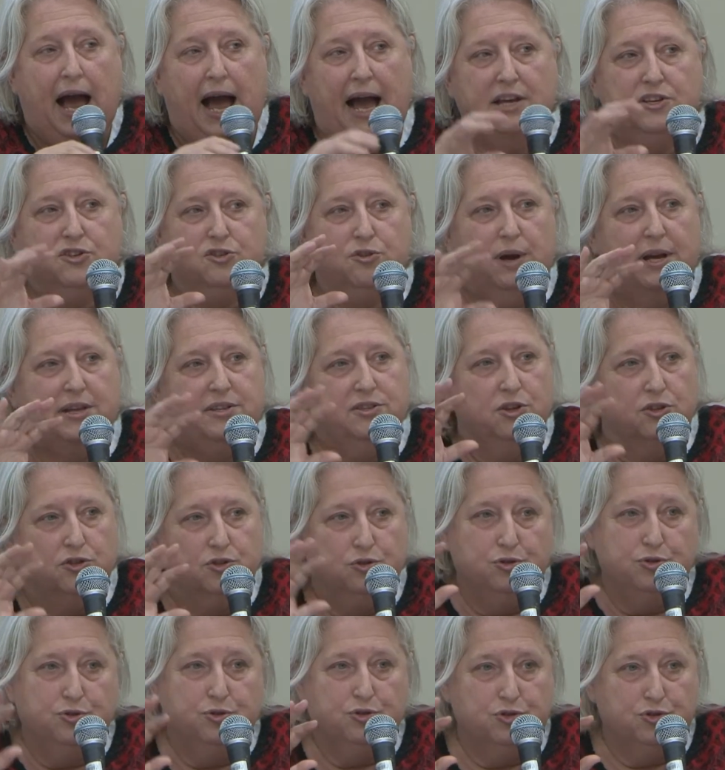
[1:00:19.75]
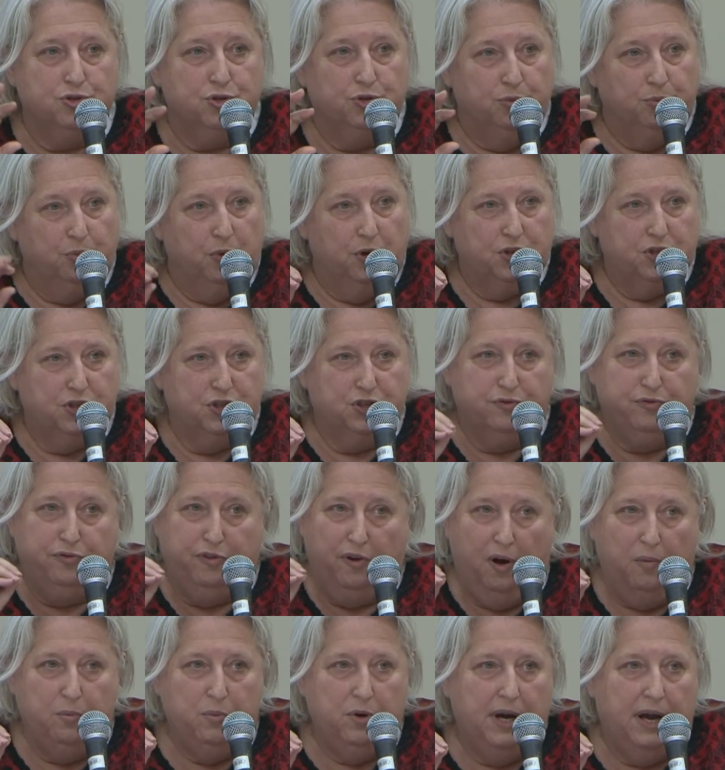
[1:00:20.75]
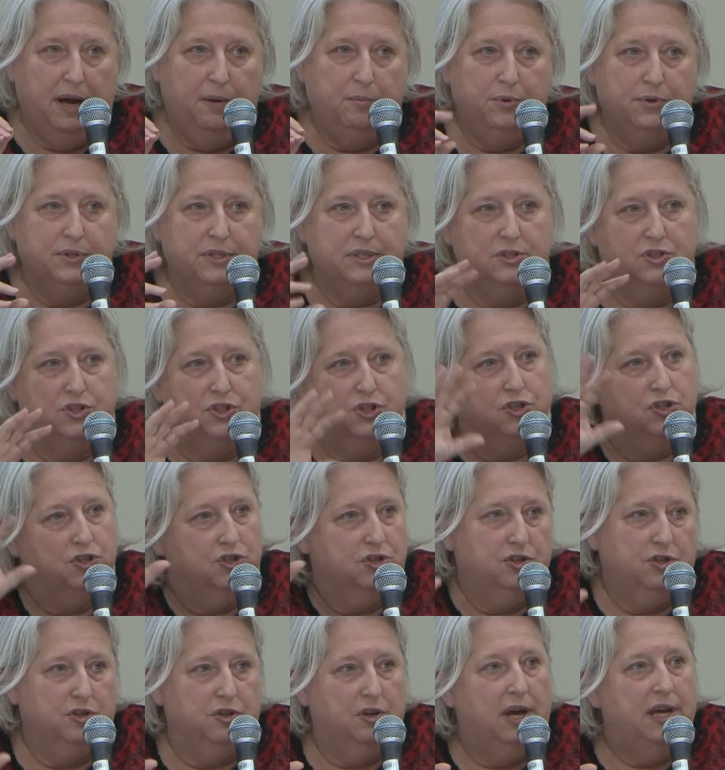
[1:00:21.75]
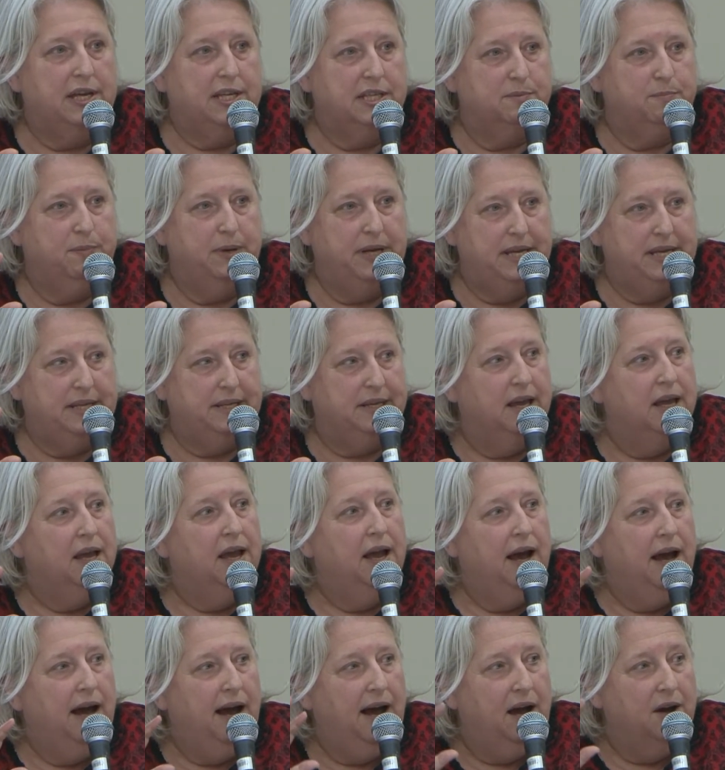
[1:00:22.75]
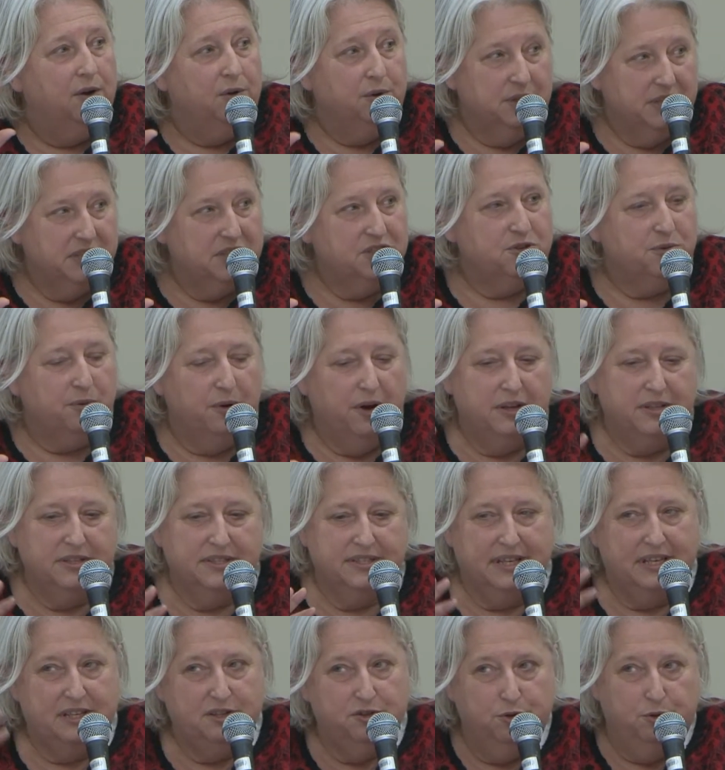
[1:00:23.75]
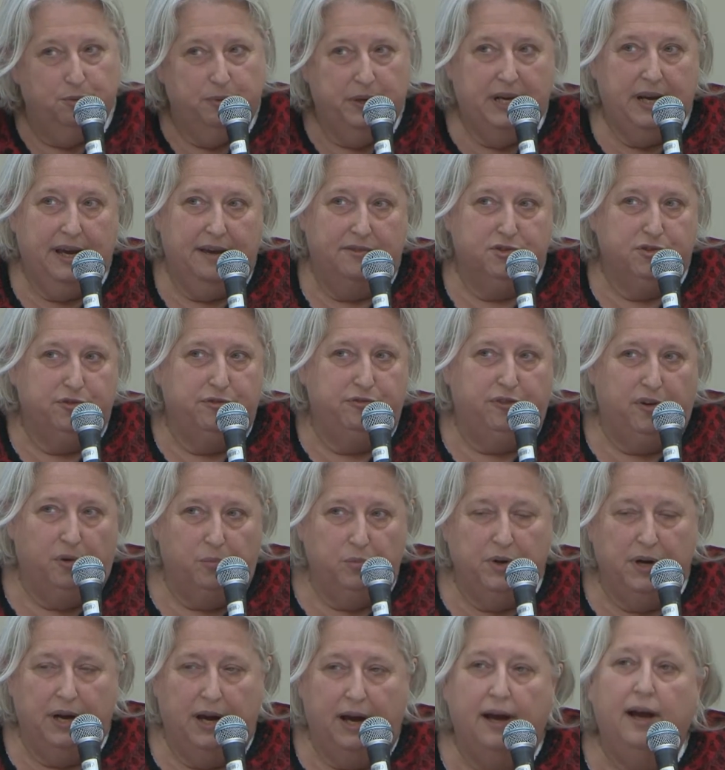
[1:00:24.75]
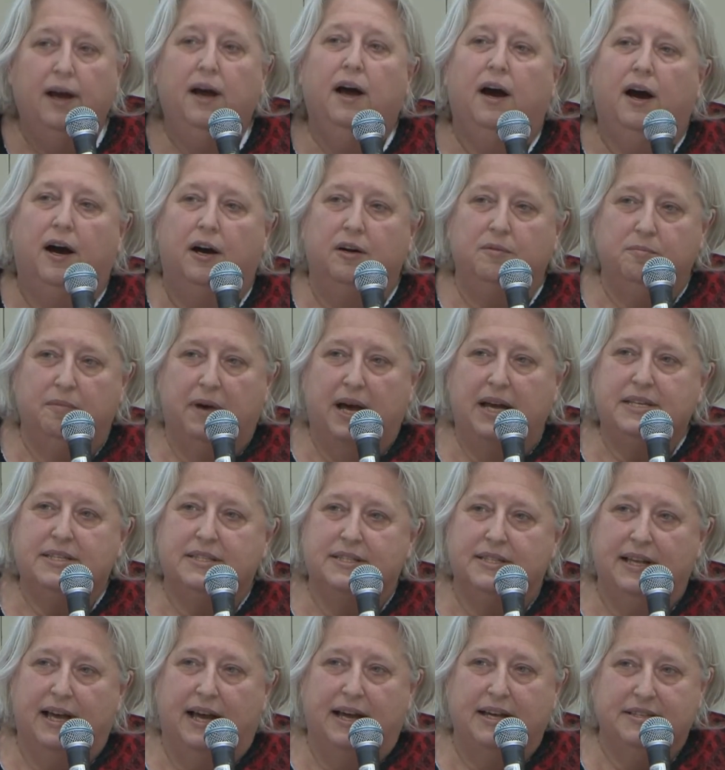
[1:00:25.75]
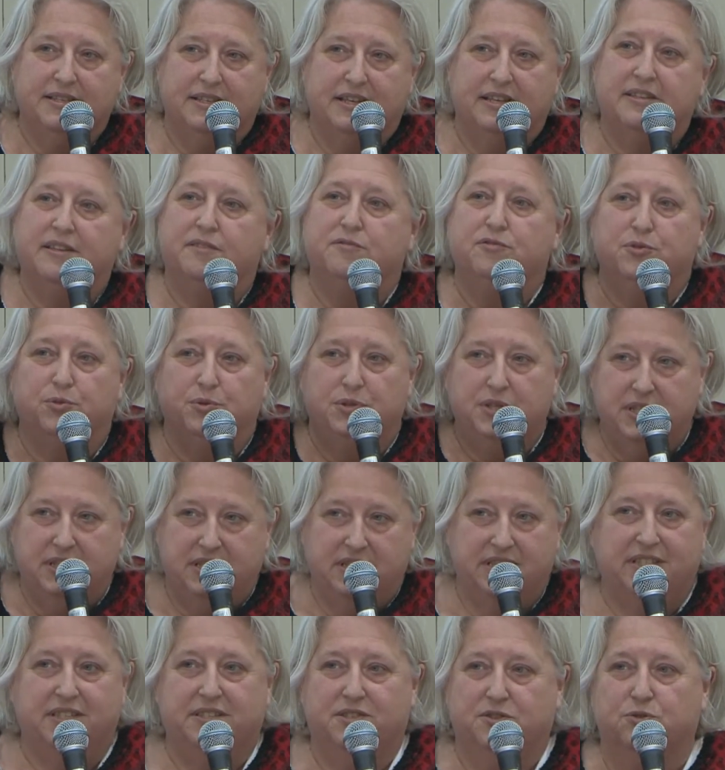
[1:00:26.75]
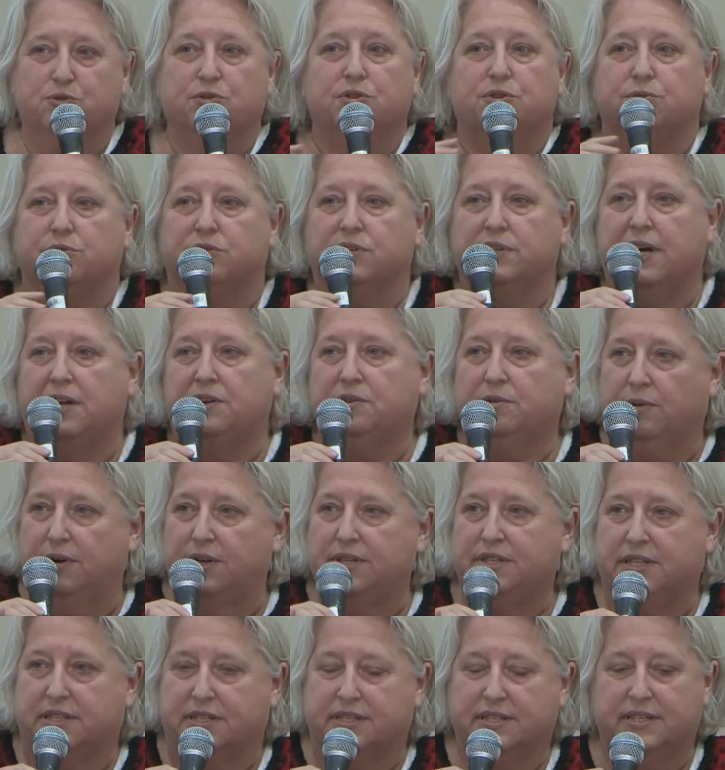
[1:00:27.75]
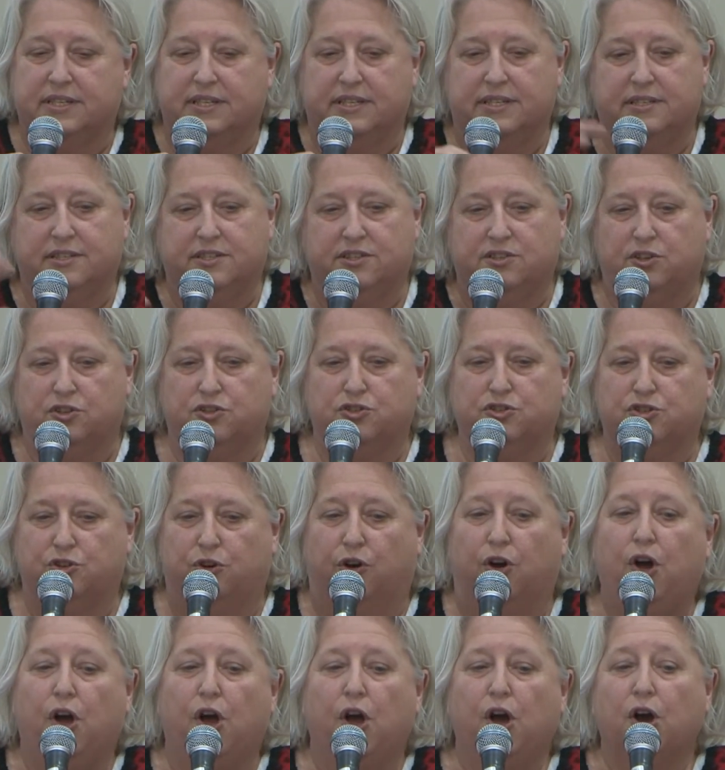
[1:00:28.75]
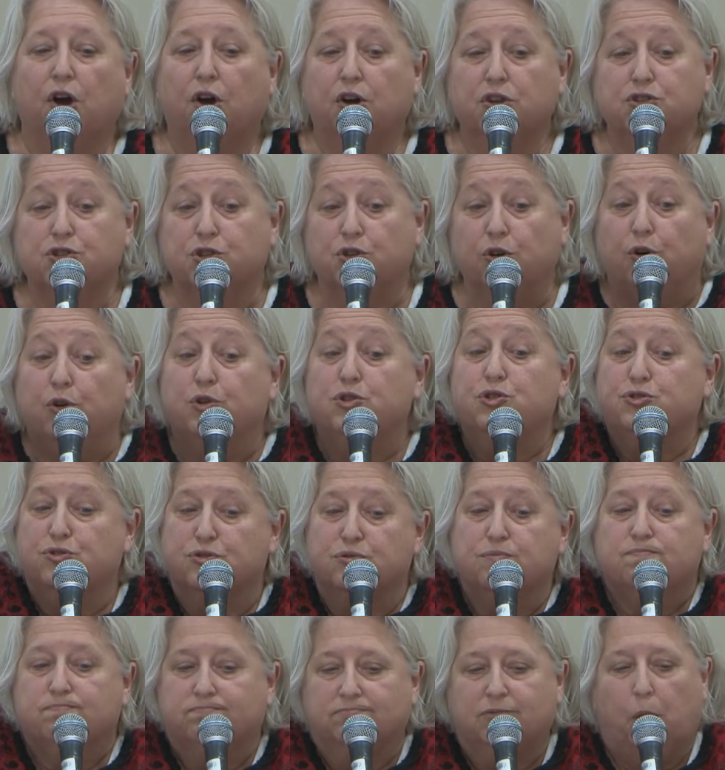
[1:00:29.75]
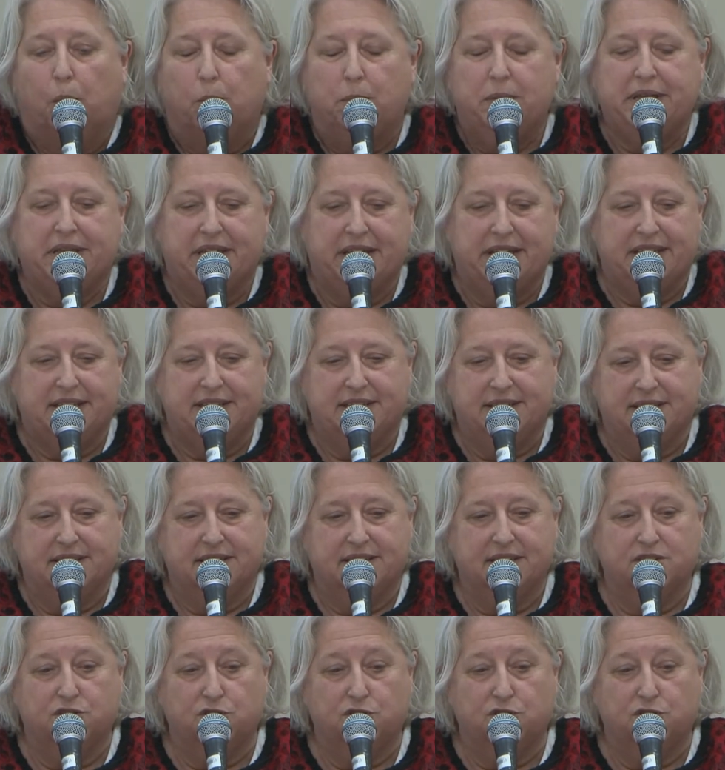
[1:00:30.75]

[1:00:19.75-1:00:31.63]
I try not to use too much formula, but just to explain how it runs, and you will have the formula on my slides, and if you need it, you can run it. It's not so complicated.